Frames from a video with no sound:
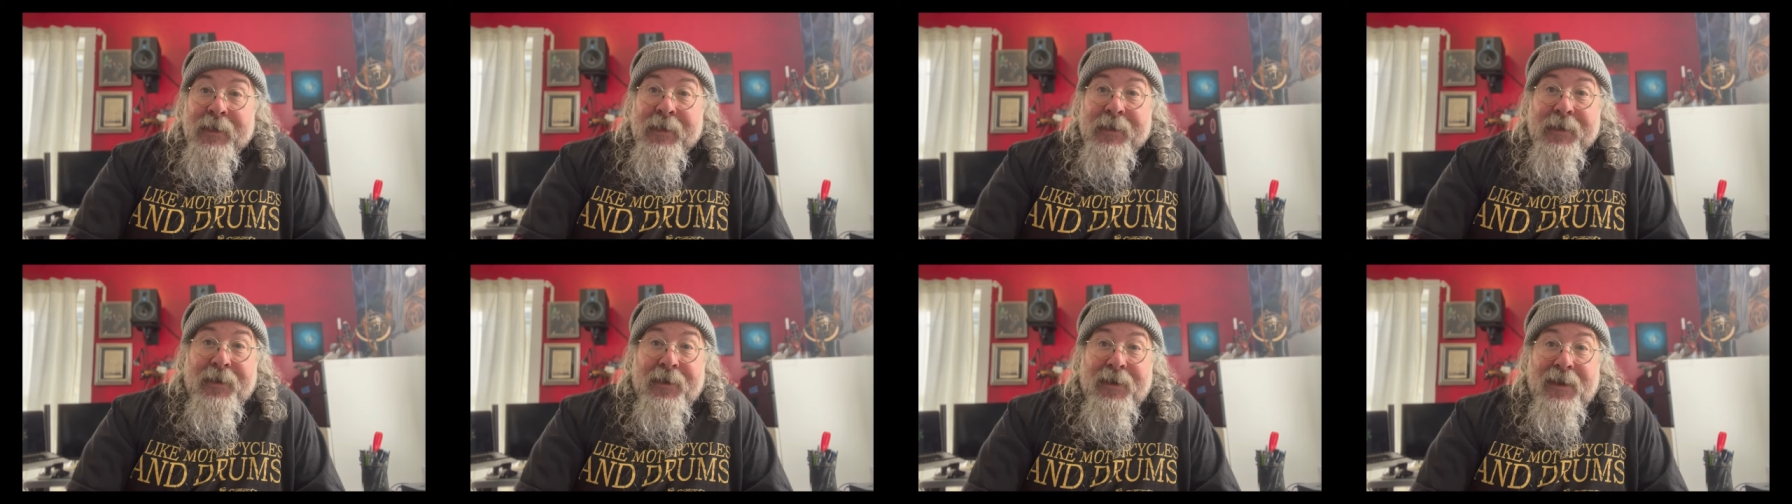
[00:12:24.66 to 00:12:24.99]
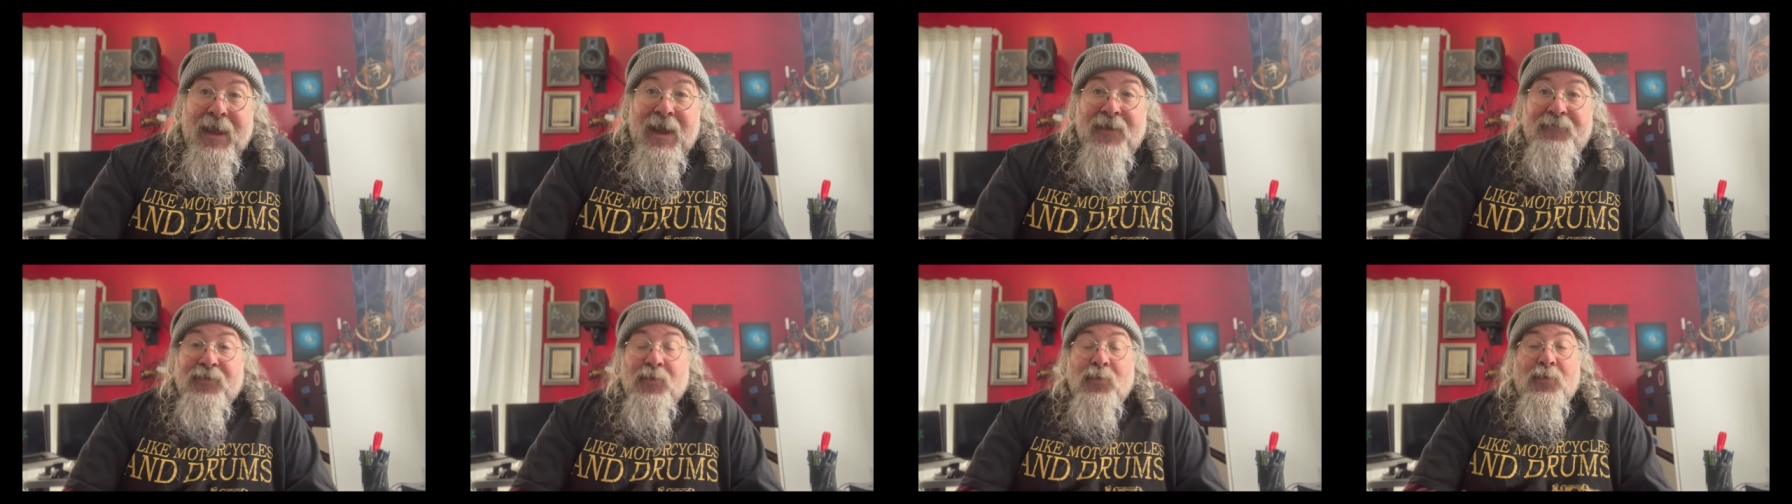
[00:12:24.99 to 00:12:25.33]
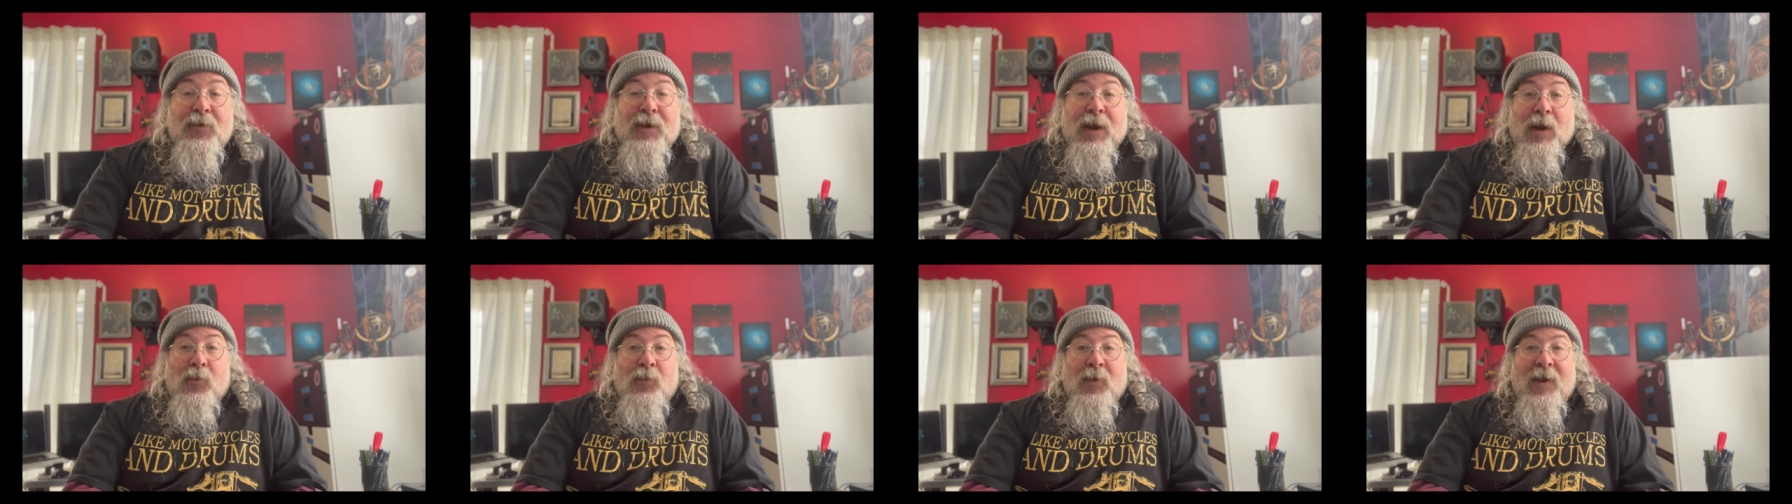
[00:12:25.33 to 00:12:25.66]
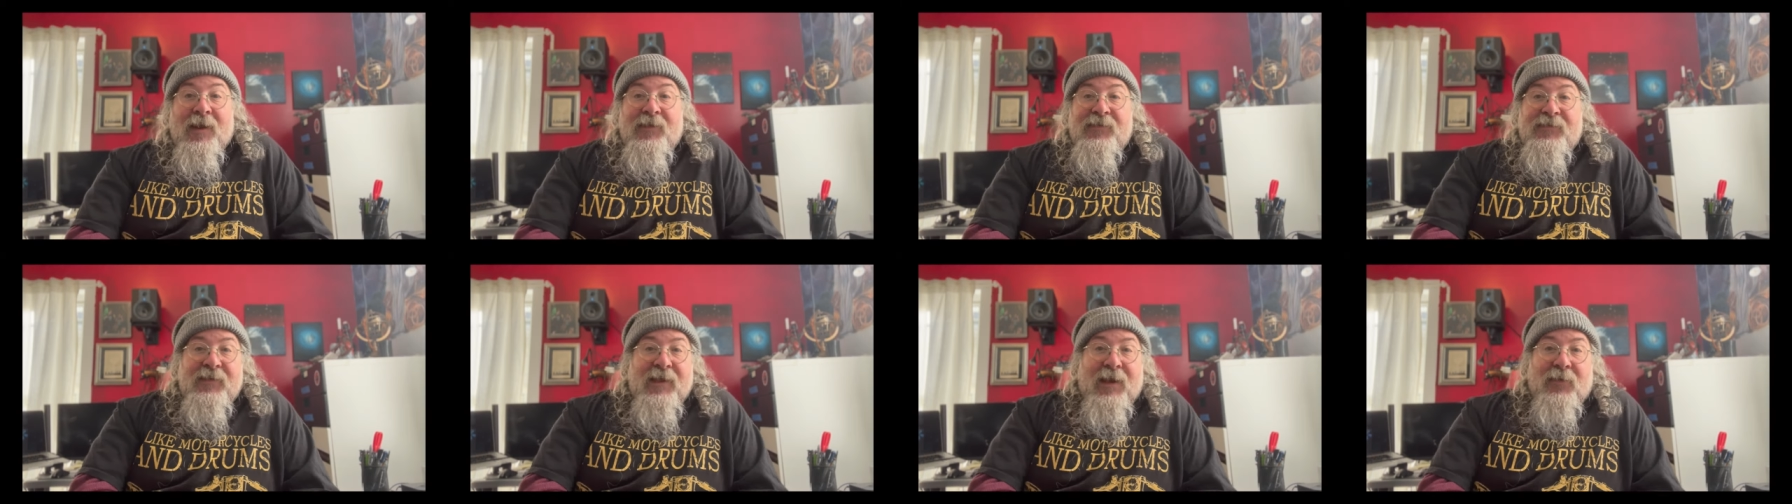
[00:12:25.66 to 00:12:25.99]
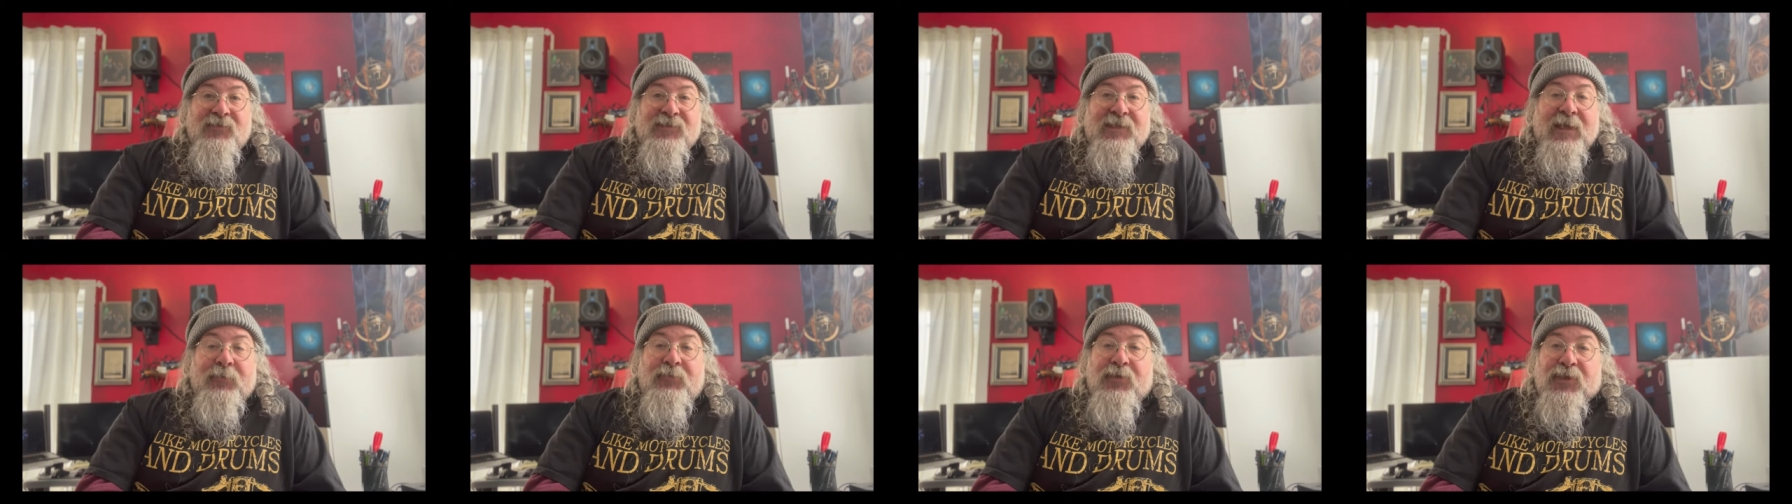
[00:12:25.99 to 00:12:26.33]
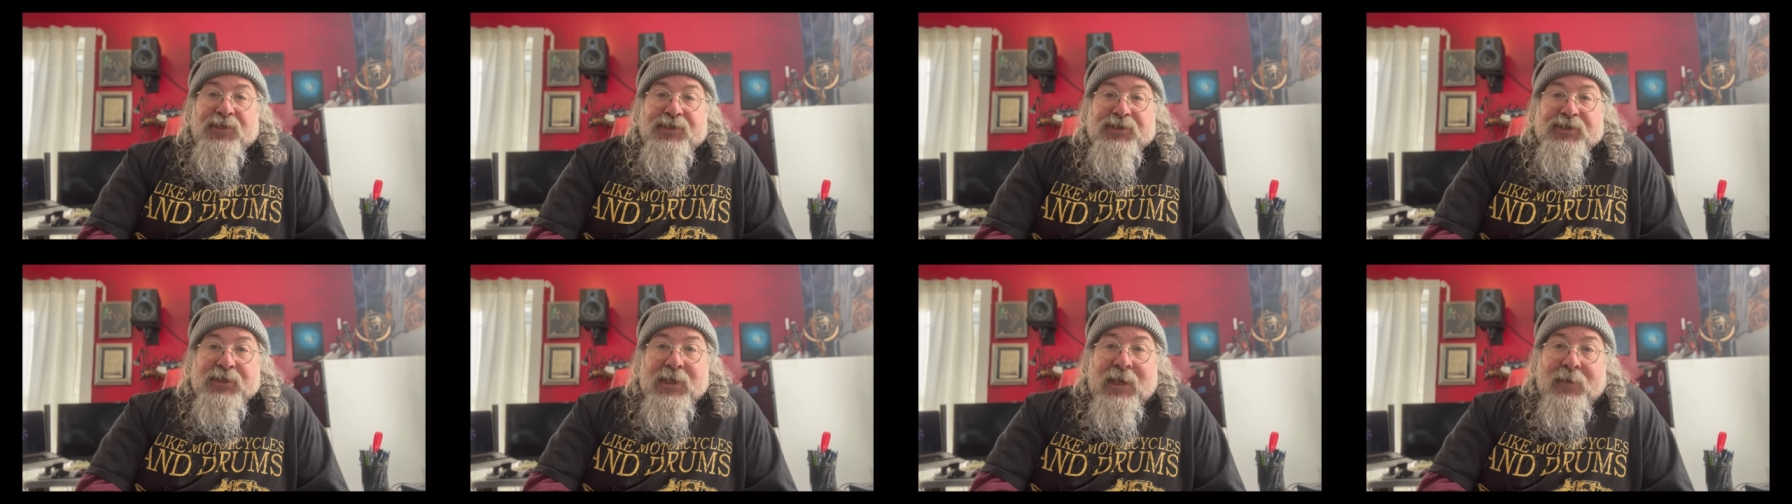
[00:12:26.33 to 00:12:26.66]
Uh, everywhere I went, I was able to
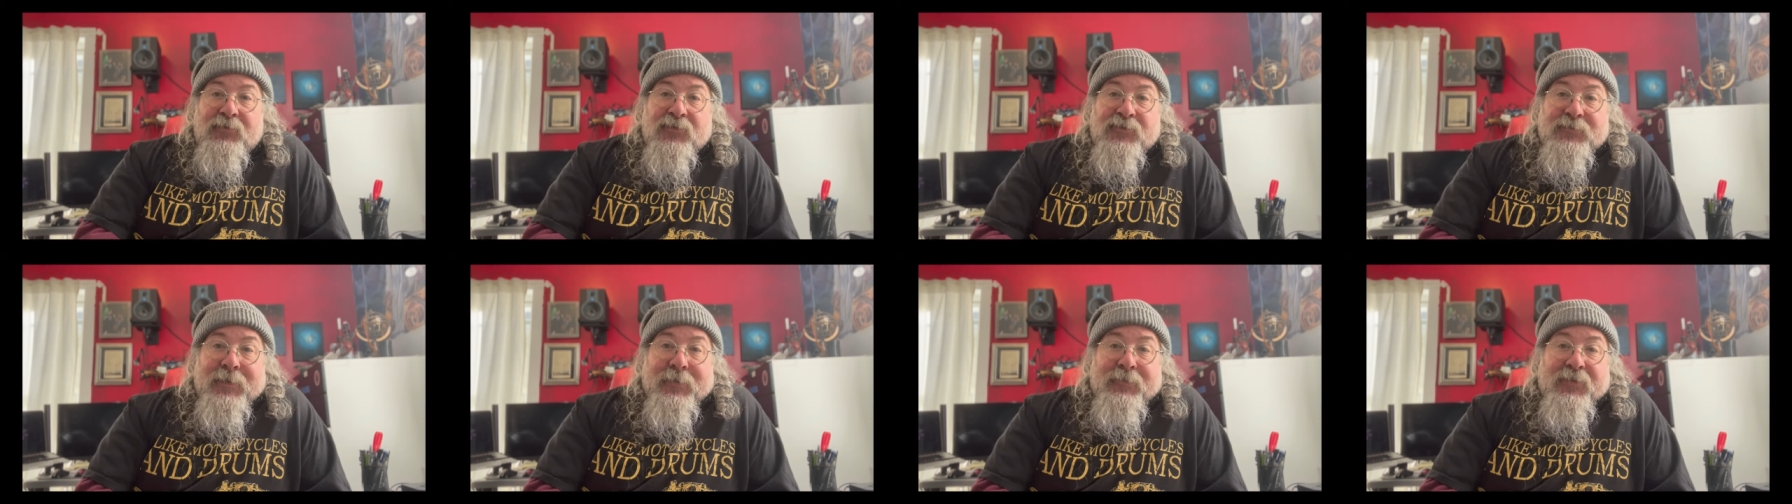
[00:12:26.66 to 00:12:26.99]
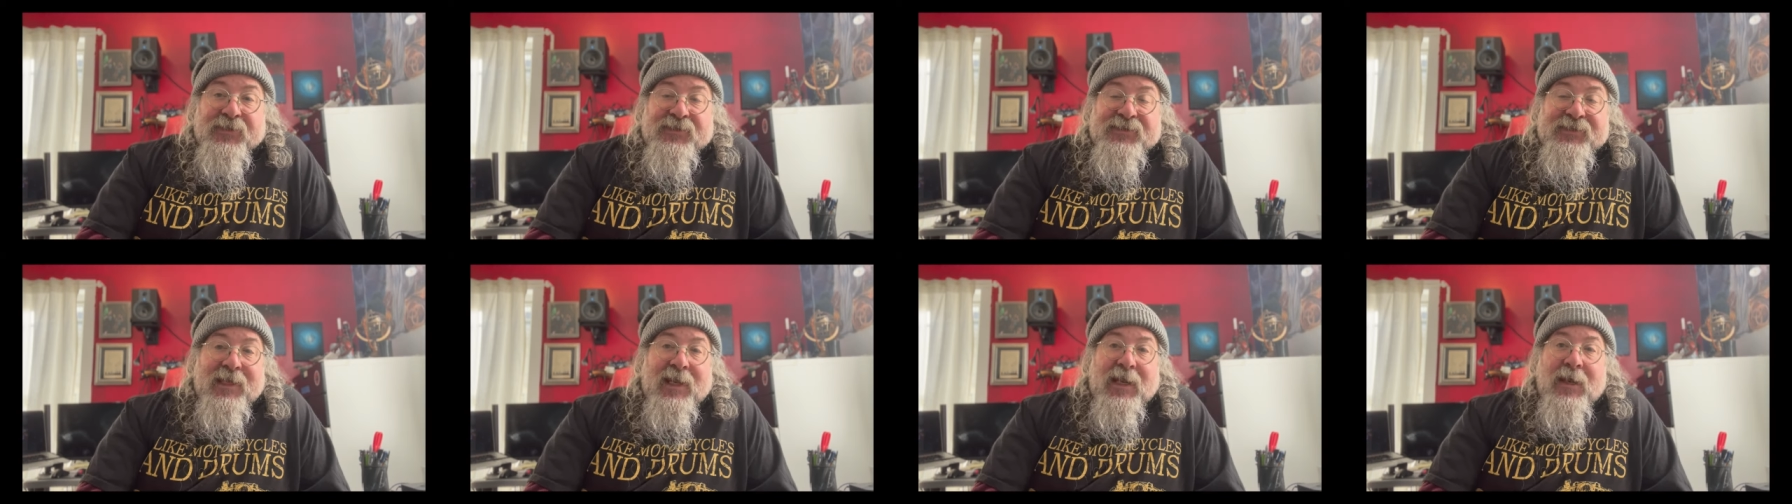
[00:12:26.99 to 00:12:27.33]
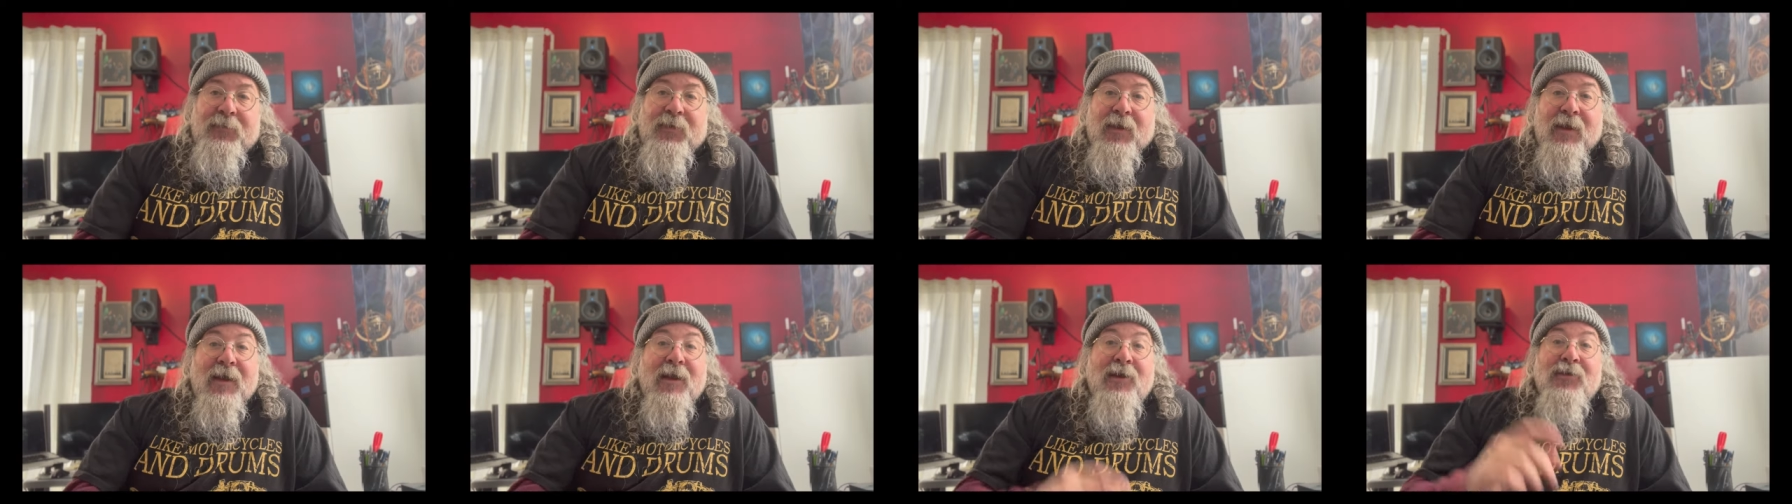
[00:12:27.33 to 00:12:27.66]
sh- I was able to set up.